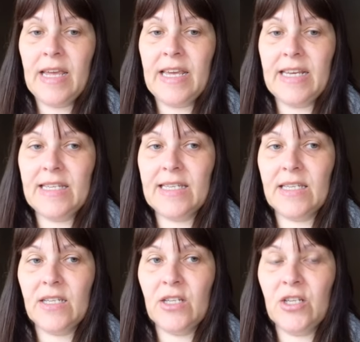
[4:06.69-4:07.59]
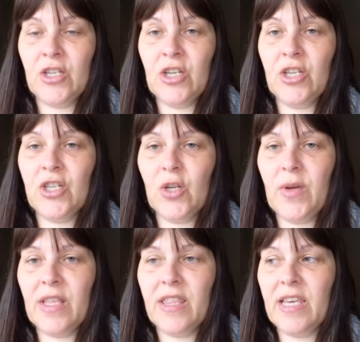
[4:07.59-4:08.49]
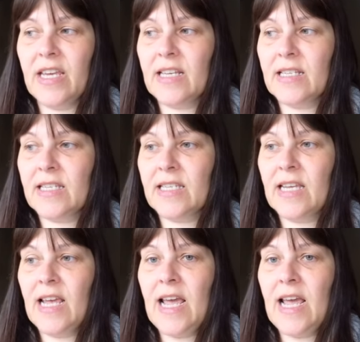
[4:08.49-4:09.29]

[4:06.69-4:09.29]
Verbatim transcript: is just doing things